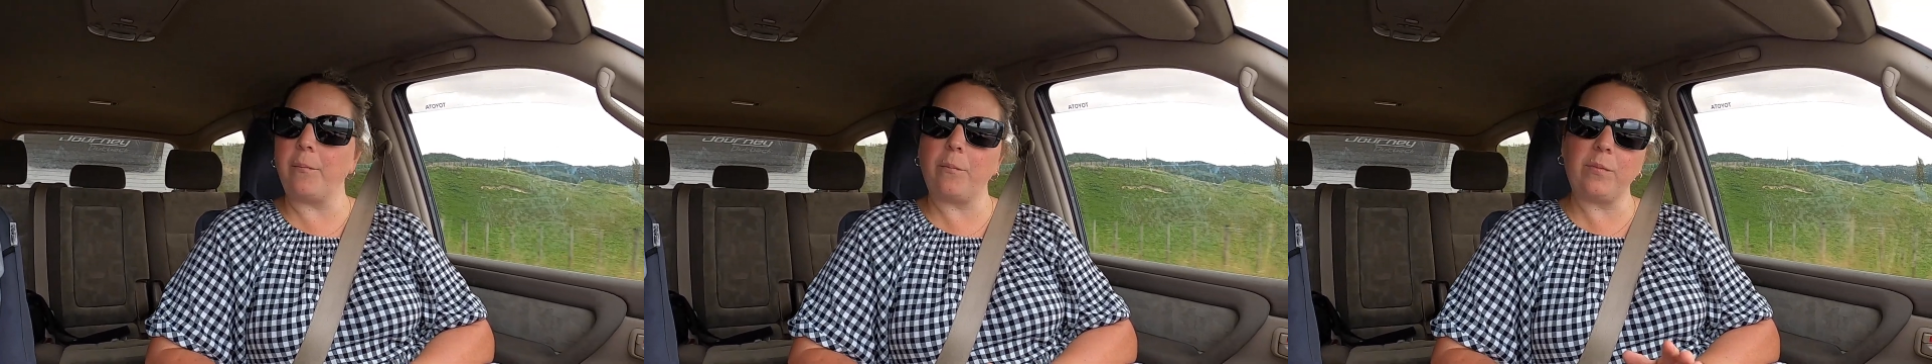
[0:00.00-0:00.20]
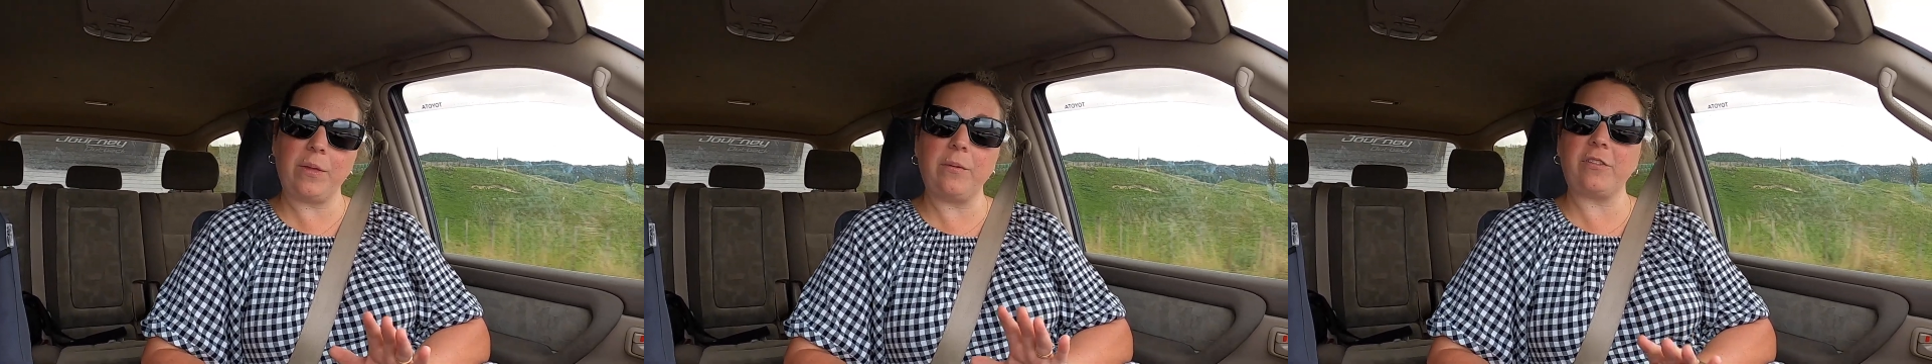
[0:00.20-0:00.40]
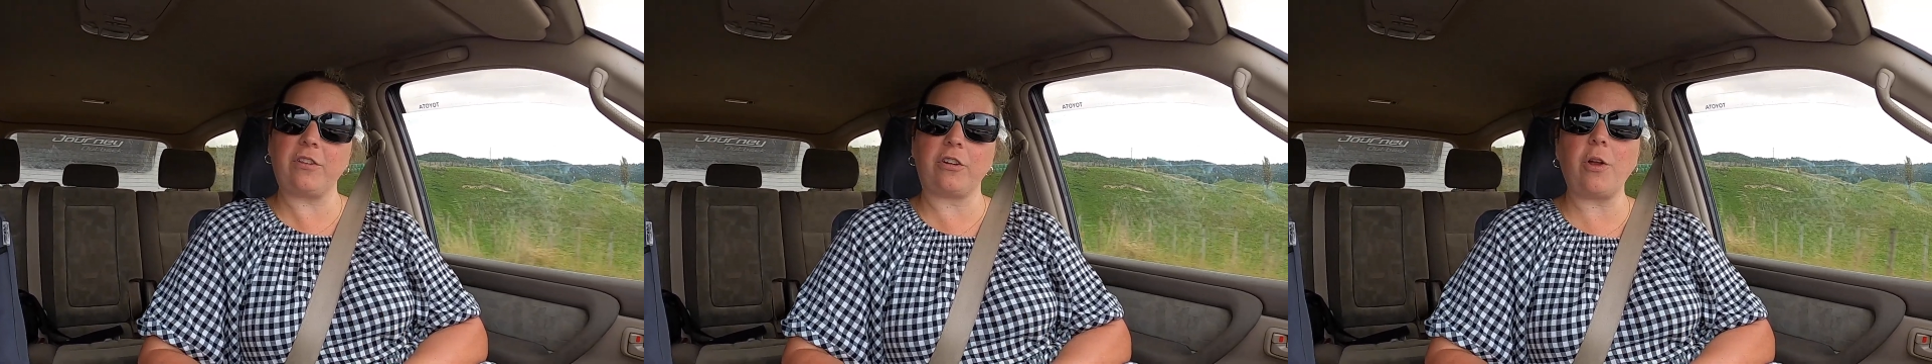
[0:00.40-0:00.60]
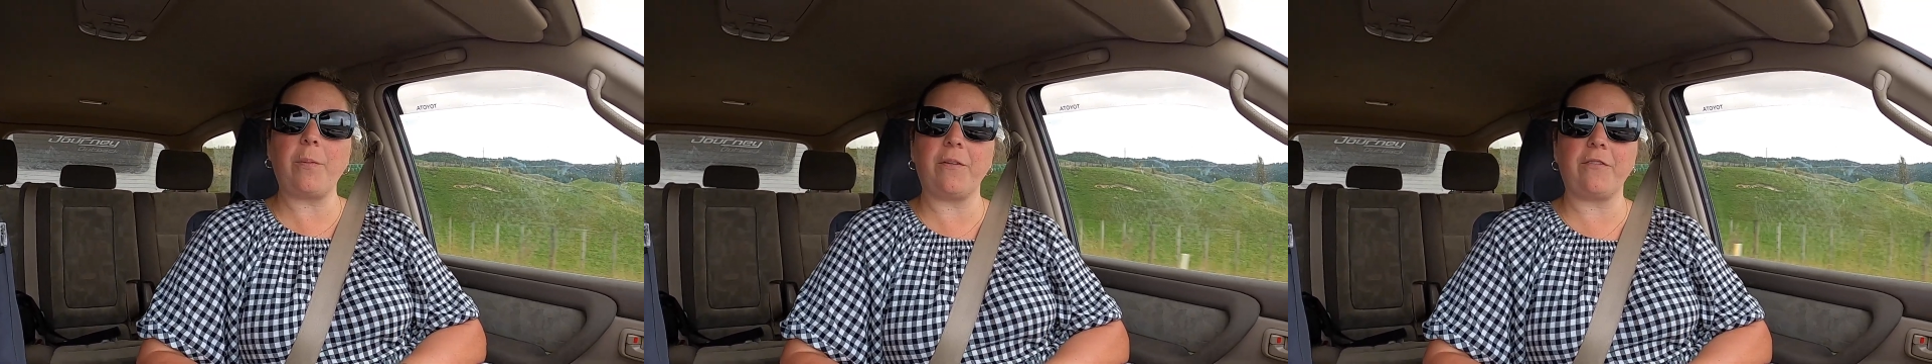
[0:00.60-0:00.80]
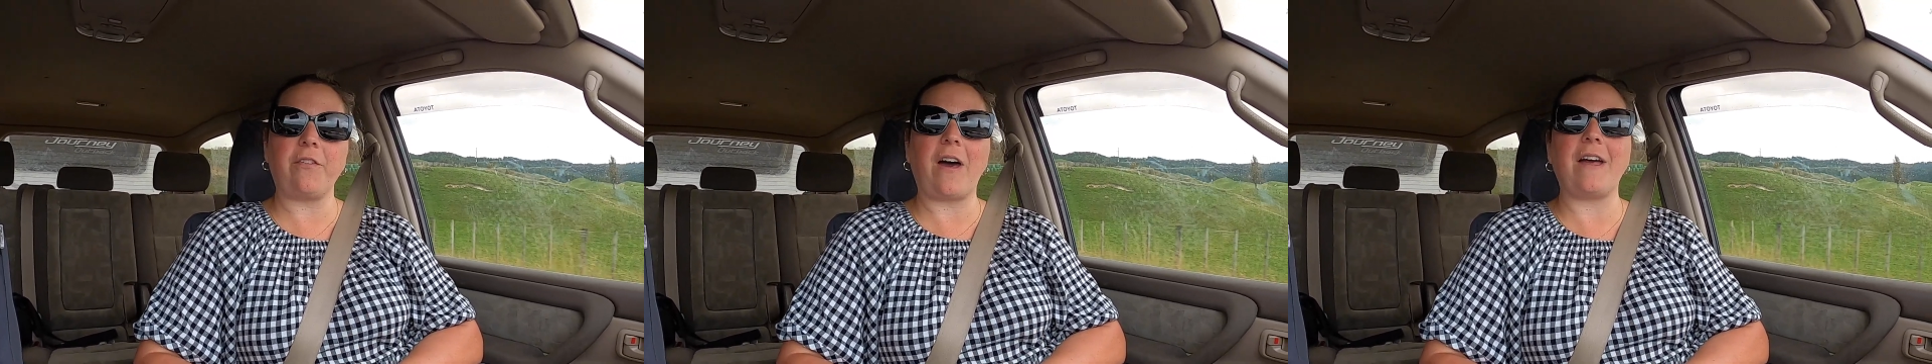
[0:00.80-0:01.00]
There was a group
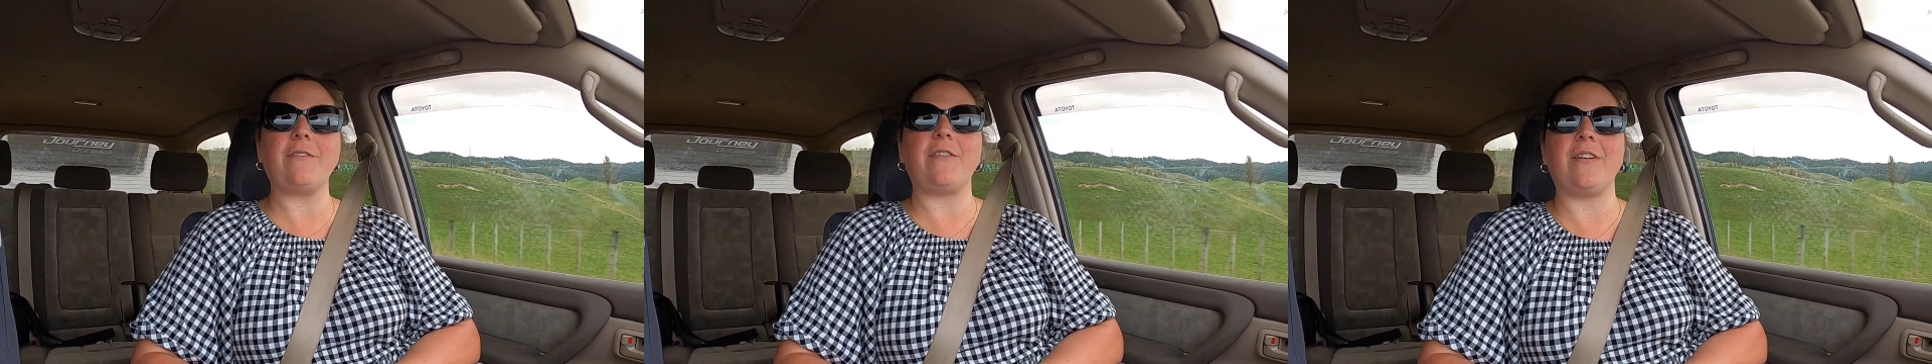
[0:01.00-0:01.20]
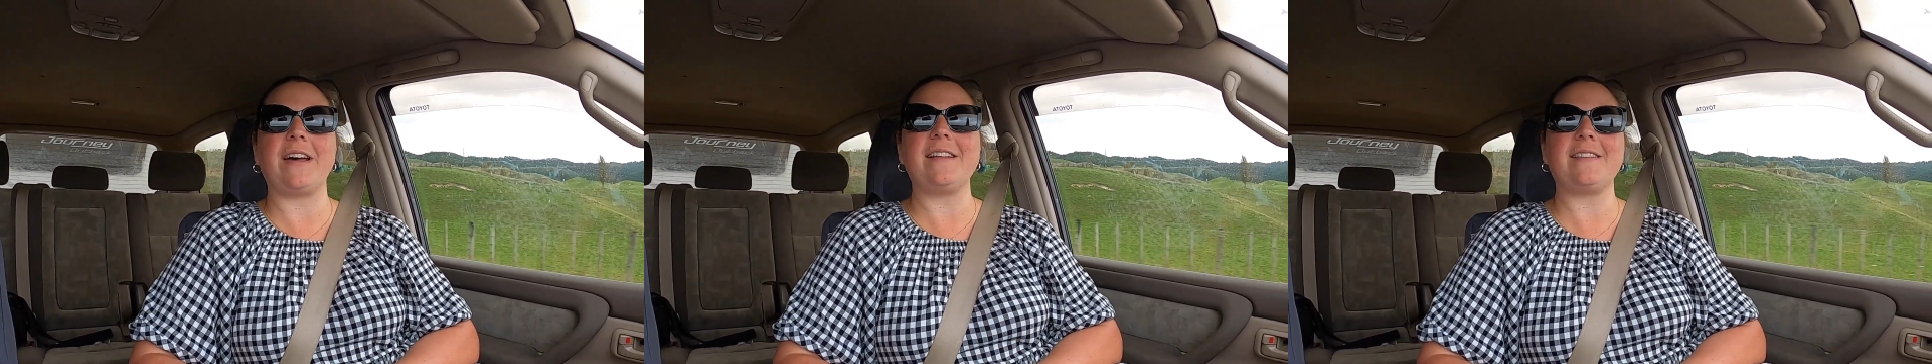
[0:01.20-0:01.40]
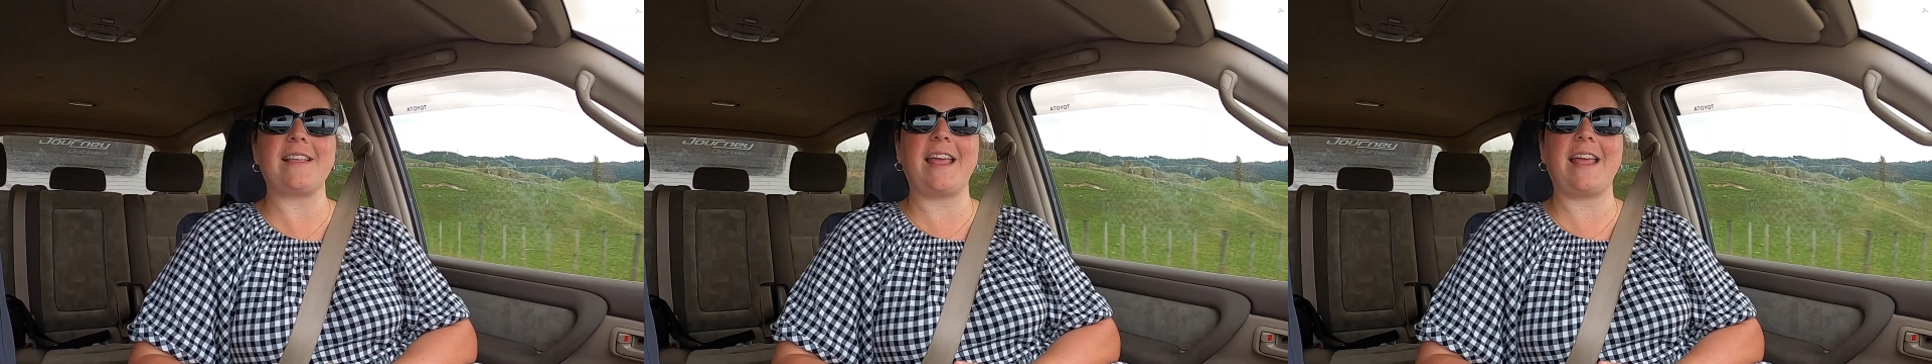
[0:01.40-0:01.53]
of 5 of us,